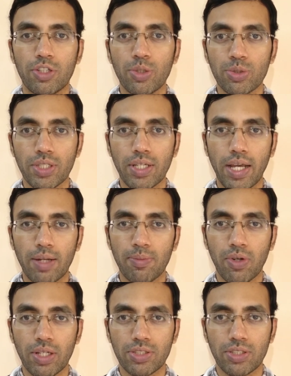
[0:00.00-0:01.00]
Using
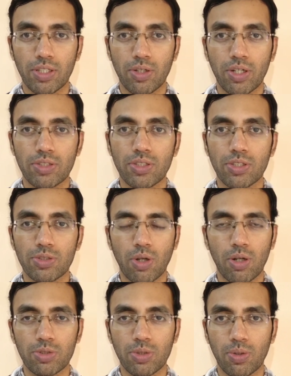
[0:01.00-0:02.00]
anabolic steroids is
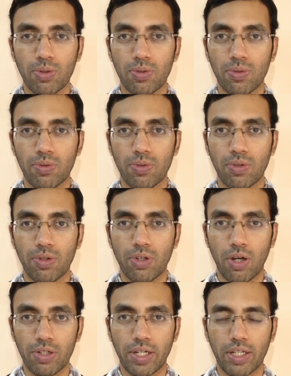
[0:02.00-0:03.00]
also
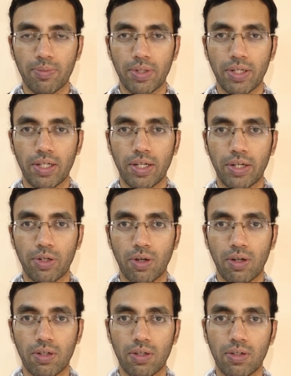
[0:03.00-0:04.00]
not recommended at
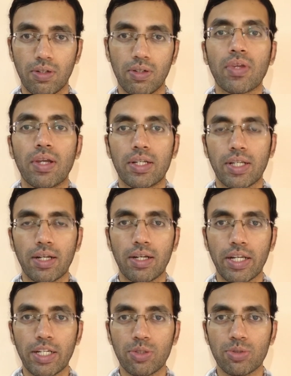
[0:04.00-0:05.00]
all it can
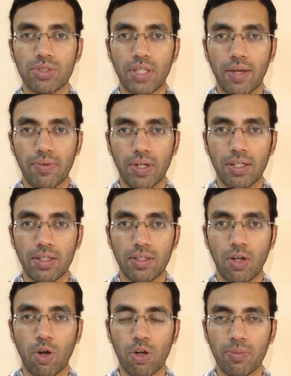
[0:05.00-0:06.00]
lead to several
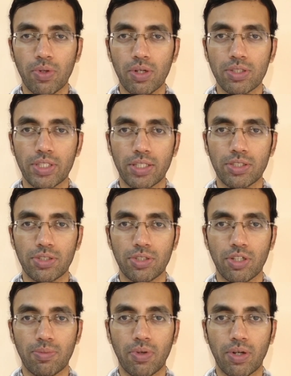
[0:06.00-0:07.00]
hormonal changes in your